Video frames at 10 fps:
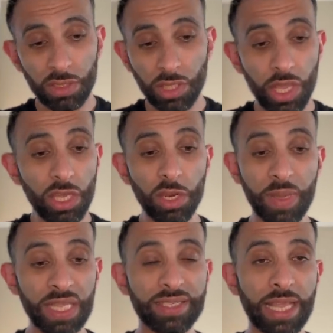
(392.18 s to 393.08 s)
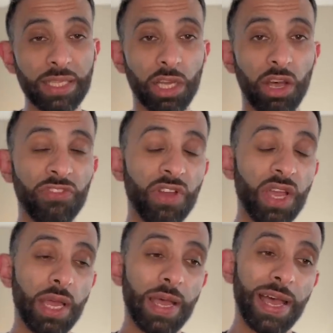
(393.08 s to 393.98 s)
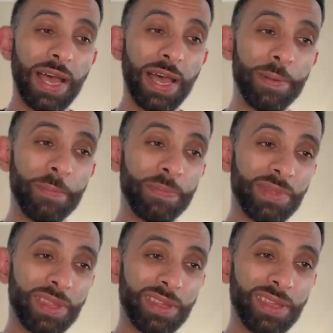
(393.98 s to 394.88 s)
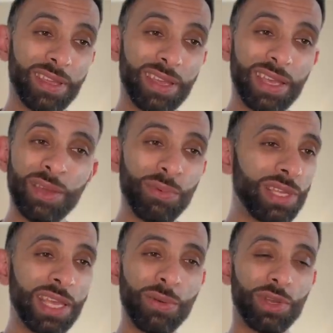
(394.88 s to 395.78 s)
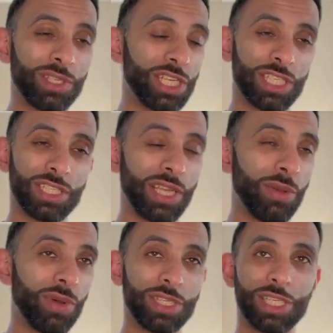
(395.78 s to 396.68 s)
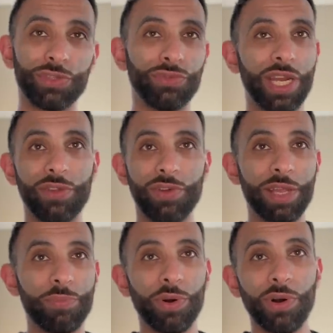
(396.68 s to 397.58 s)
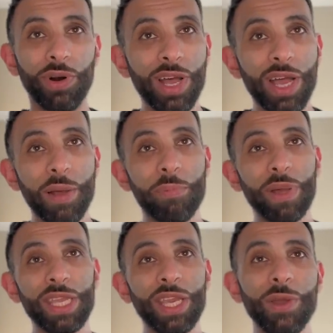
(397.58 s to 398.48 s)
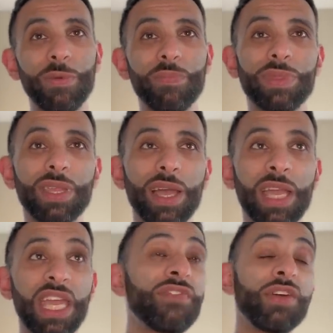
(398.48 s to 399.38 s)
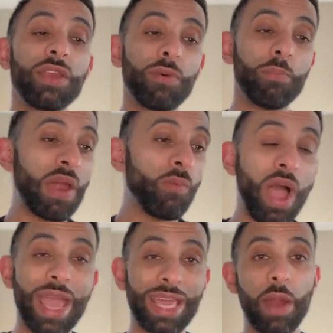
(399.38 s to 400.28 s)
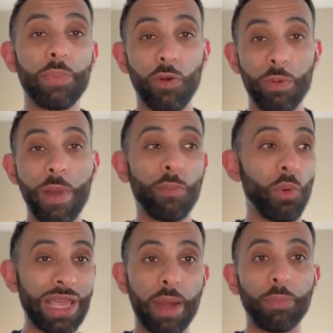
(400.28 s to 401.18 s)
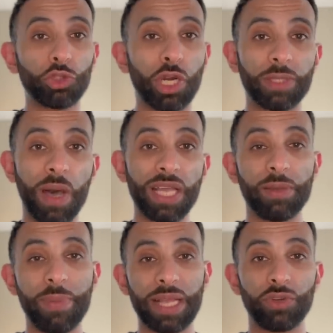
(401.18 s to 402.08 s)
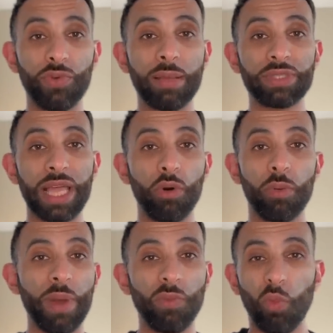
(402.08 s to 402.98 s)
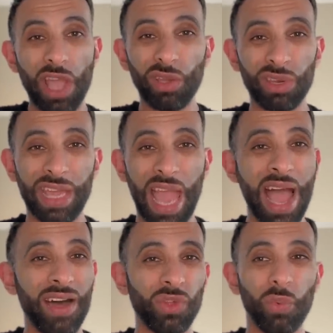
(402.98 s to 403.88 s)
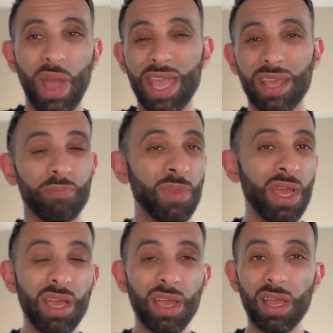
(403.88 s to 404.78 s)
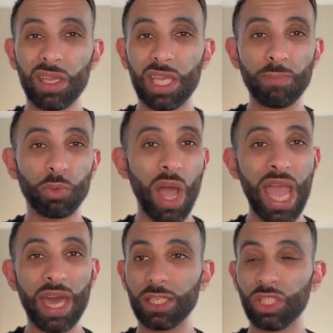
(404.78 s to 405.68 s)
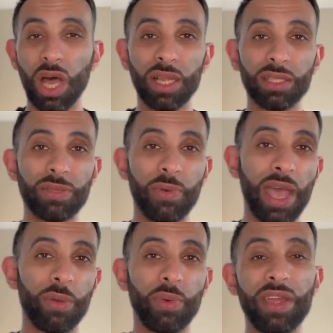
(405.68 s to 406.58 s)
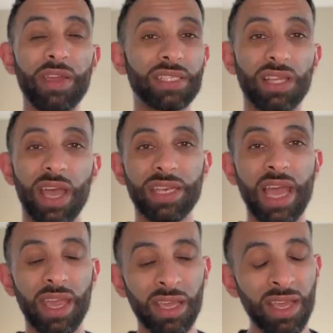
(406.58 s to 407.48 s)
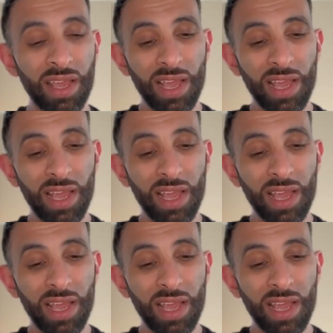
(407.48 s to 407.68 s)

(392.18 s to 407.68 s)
So he could have been sent off. Um, it was it was just it was just really really poor. But you know, even Ben White and Gabriel. Remember when Gabriel tried to pass it back to Ramsdale? Ben White couldn't get out of the way, and uh, Gibbs White had a chance where where he hit the side netting.